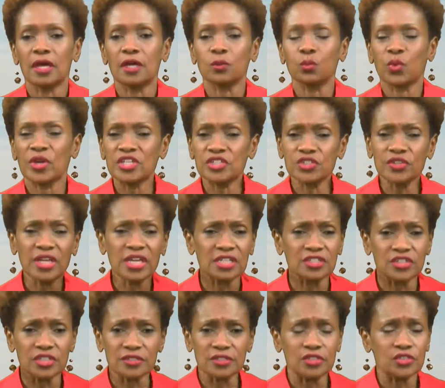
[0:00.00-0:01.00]
raise your hand,
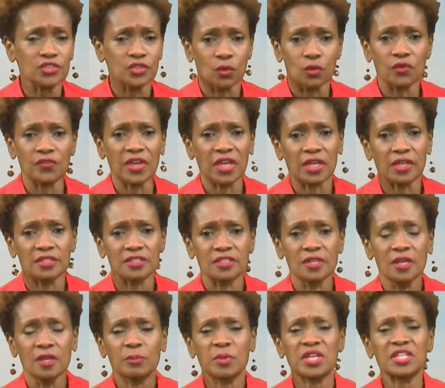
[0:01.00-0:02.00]
just a show of hands,
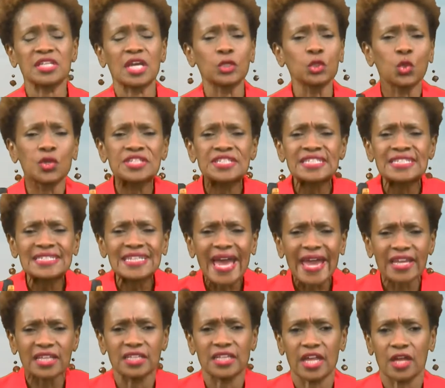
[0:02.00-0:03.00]
because I know
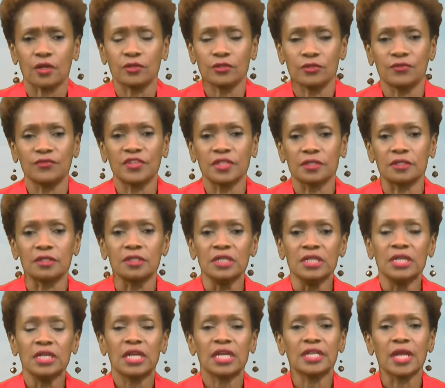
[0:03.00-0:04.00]
exactly how you feel.
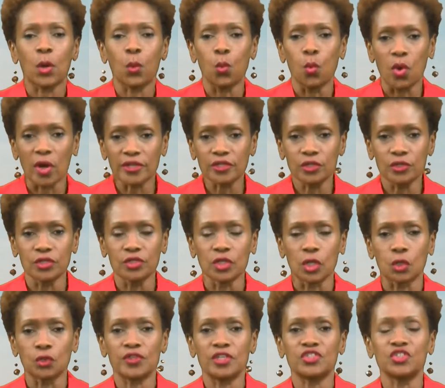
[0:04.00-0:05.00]
And I want you to
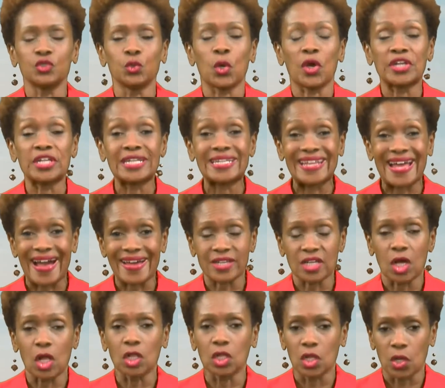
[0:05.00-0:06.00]
know that you are not
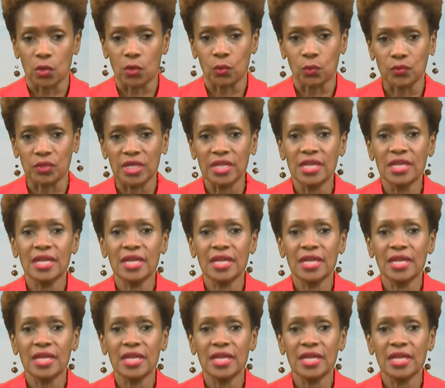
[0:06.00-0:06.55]
alone.